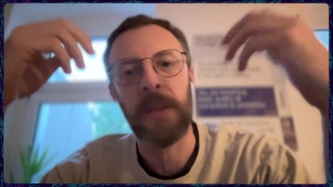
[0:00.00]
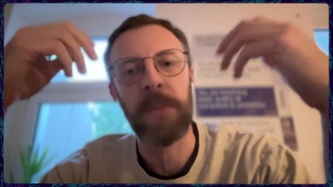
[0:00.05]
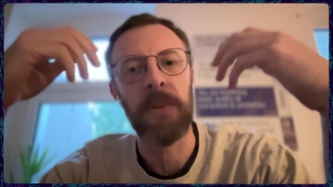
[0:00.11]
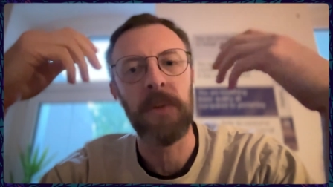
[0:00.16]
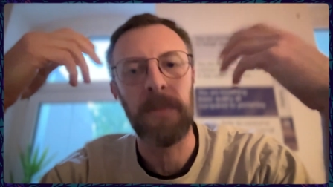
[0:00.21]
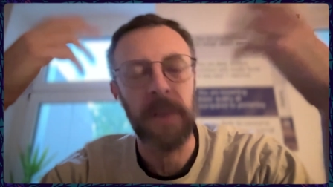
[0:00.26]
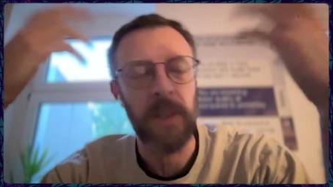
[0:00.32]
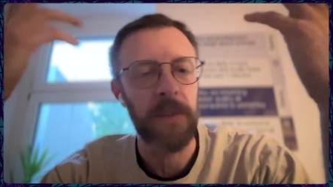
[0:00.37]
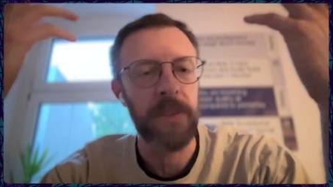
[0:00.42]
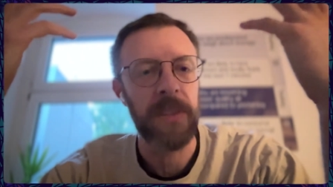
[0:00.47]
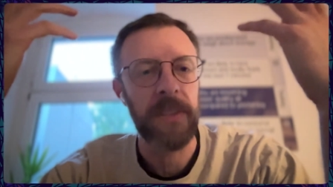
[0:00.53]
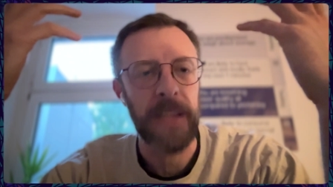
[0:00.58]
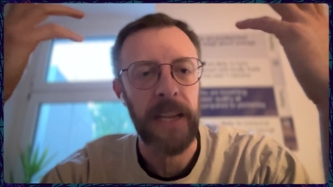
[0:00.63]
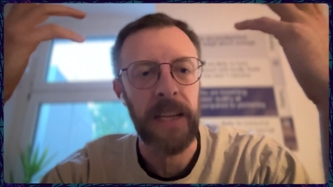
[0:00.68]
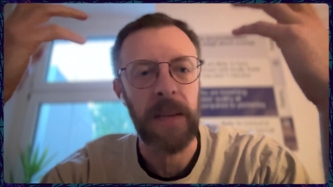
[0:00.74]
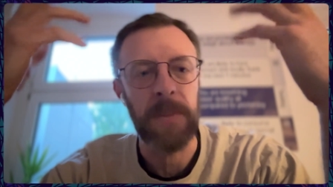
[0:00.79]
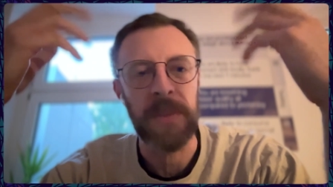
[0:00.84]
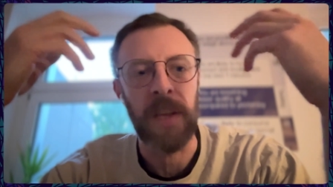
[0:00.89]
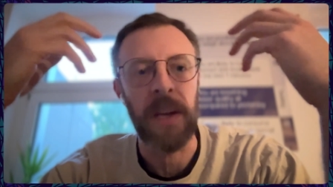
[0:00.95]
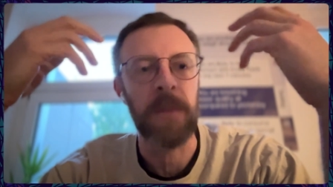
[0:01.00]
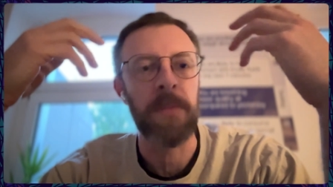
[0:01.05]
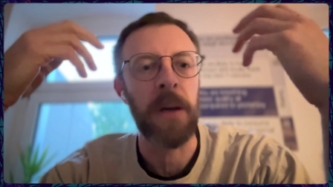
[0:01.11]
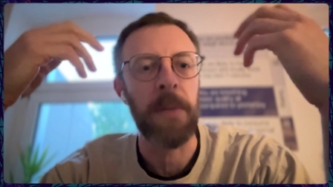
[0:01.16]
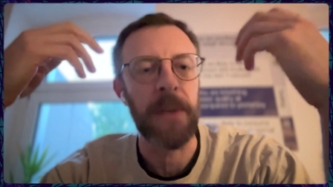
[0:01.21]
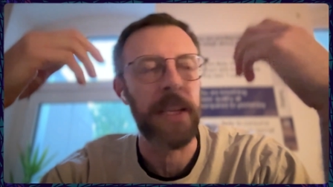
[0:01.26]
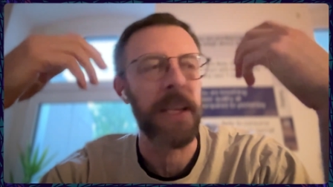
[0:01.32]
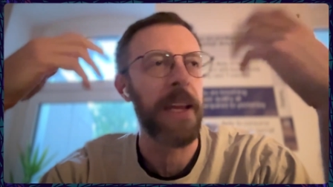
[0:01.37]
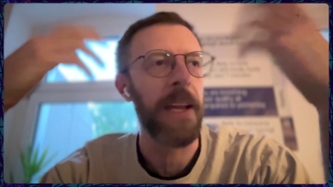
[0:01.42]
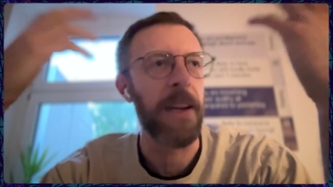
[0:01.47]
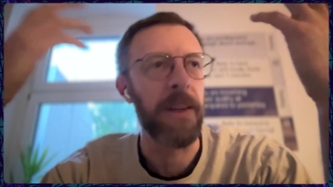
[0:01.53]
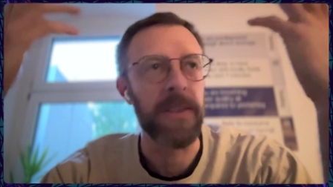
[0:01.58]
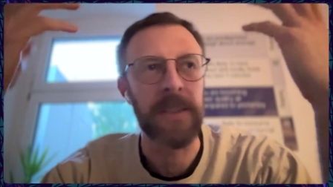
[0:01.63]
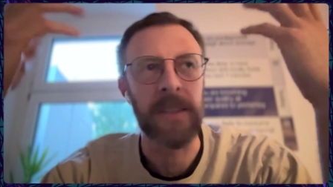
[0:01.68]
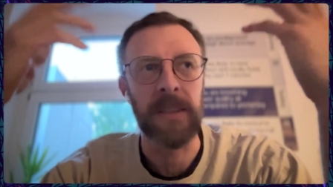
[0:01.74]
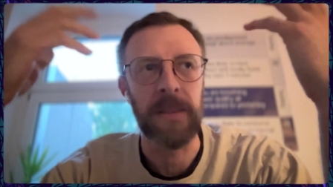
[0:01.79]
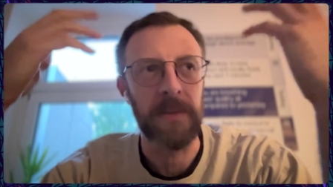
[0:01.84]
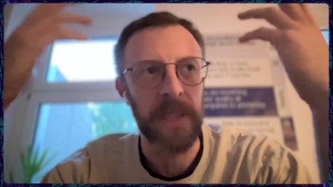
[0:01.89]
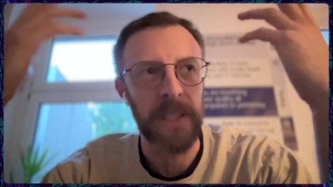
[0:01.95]
People, you know, standing up sock puppet
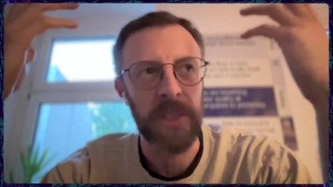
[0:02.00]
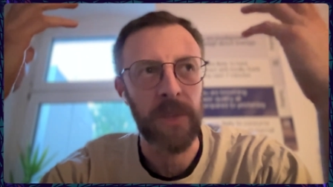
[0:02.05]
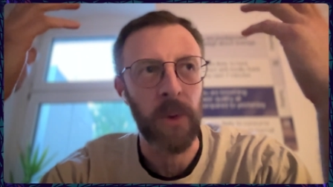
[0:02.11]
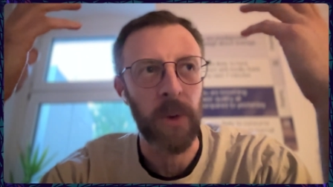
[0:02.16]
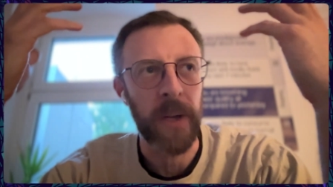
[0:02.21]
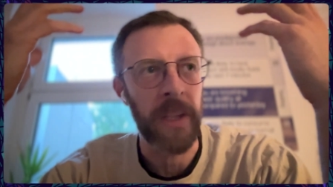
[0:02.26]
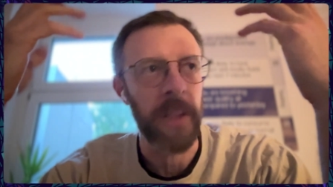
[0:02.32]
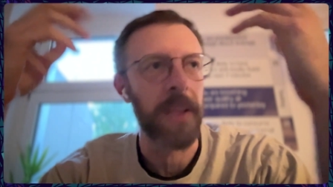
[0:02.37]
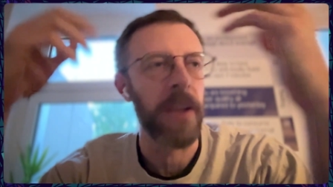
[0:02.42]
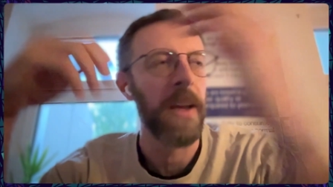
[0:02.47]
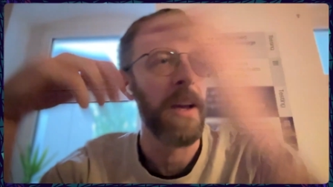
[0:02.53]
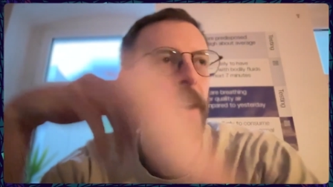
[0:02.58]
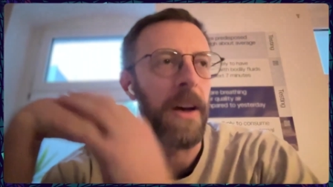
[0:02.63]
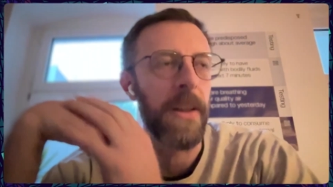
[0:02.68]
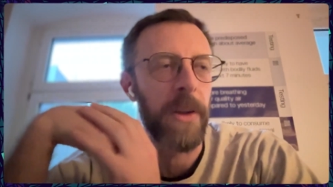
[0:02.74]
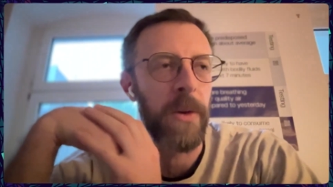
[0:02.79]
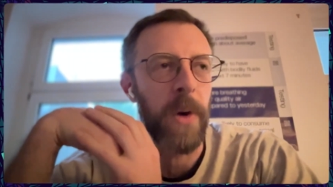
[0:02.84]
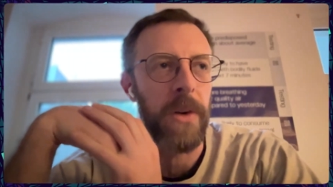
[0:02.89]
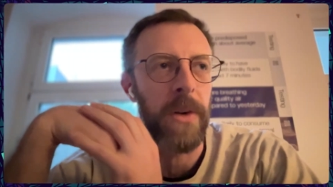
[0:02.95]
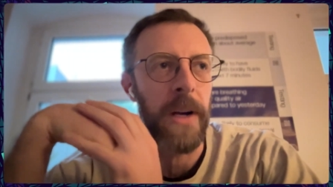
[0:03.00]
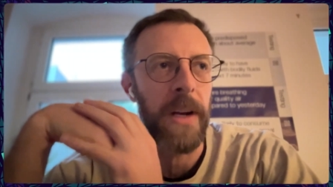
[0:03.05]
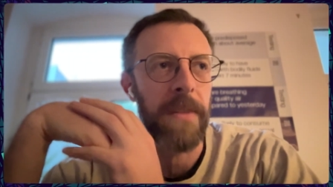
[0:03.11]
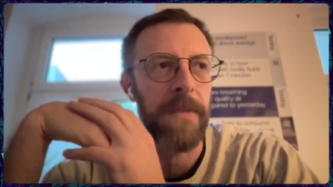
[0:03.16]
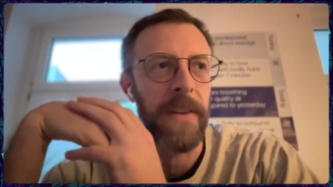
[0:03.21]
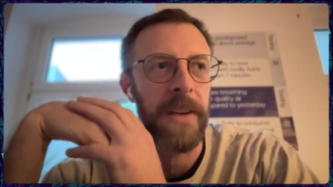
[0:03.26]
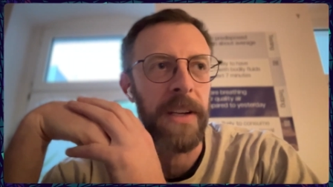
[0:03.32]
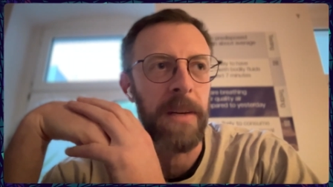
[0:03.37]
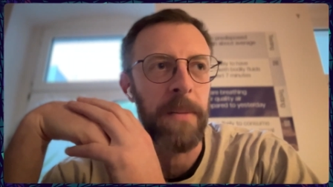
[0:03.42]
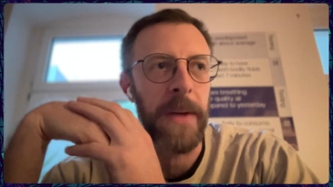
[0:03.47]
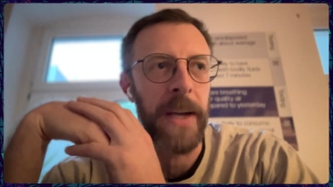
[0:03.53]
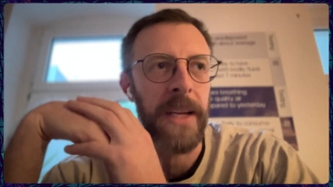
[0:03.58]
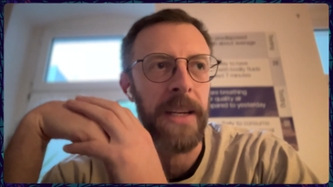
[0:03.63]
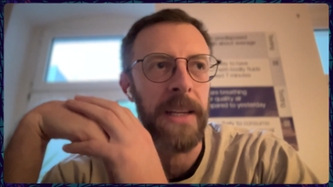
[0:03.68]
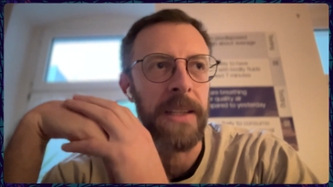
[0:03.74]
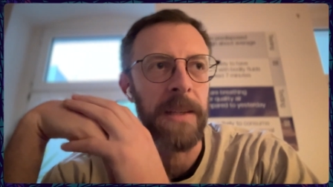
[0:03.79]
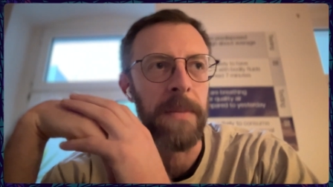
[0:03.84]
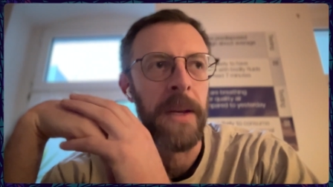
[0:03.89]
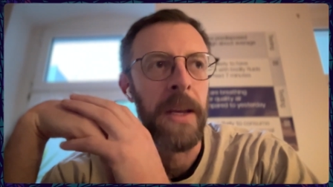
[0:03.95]
accounts and distorting the quadratic funding
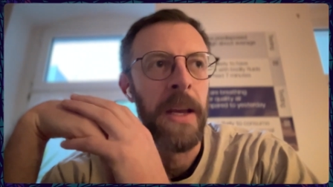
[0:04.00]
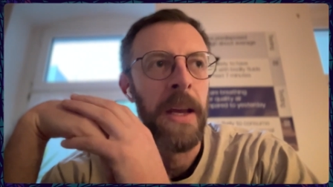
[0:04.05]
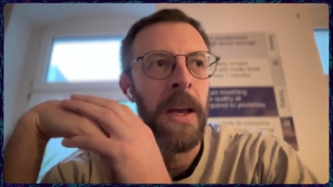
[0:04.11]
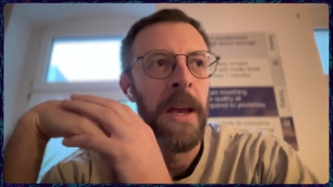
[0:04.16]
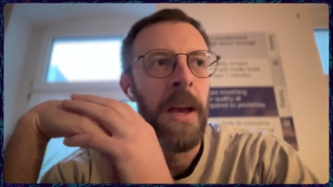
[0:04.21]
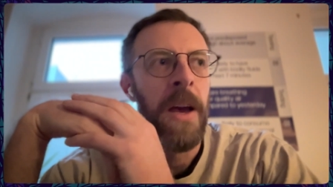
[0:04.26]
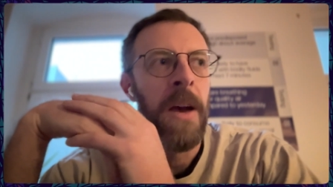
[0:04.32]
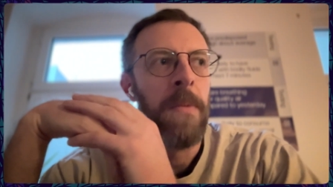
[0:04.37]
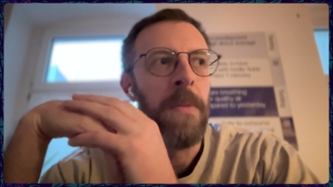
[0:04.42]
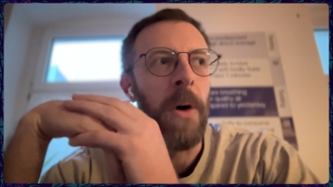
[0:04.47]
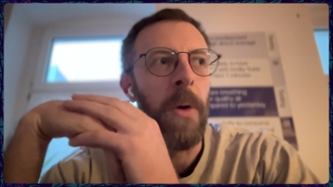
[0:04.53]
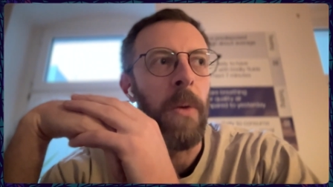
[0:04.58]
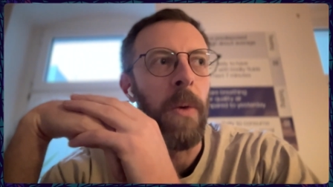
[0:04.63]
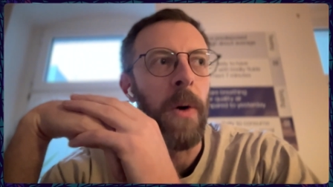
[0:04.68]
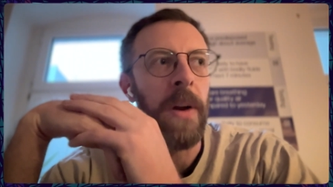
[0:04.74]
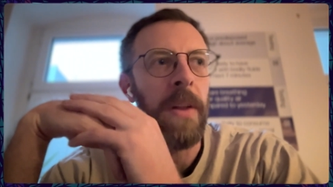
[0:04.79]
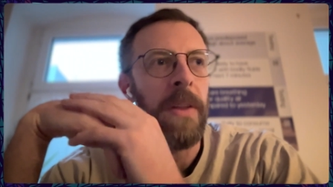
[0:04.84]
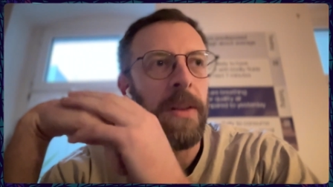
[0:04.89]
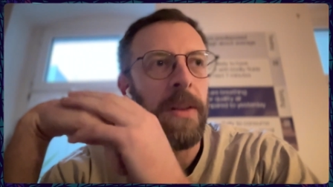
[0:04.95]
mechanism. But one